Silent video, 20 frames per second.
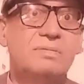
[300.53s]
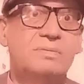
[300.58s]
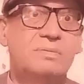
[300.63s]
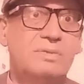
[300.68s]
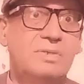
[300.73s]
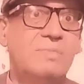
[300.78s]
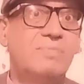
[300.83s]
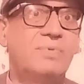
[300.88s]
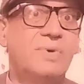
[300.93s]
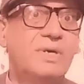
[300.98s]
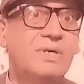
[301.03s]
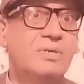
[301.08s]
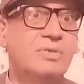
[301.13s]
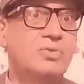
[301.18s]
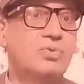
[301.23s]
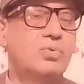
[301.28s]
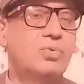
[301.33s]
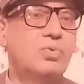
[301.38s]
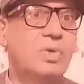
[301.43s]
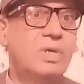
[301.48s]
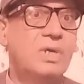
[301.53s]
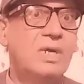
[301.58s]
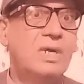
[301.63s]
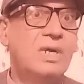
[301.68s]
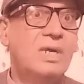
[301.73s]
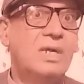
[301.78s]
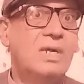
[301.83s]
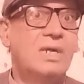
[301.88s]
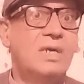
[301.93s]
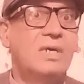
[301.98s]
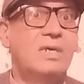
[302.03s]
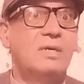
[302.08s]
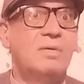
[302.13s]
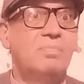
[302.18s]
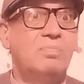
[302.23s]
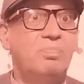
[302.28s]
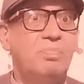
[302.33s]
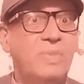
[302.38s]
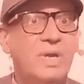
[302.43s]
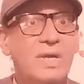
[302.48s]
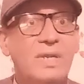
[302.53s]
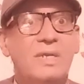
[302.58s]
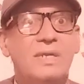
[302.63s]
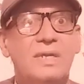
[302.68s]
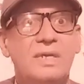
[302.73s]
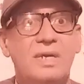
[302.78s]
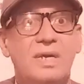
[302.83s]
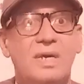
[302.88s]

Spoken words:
lymphoid tissue, mainly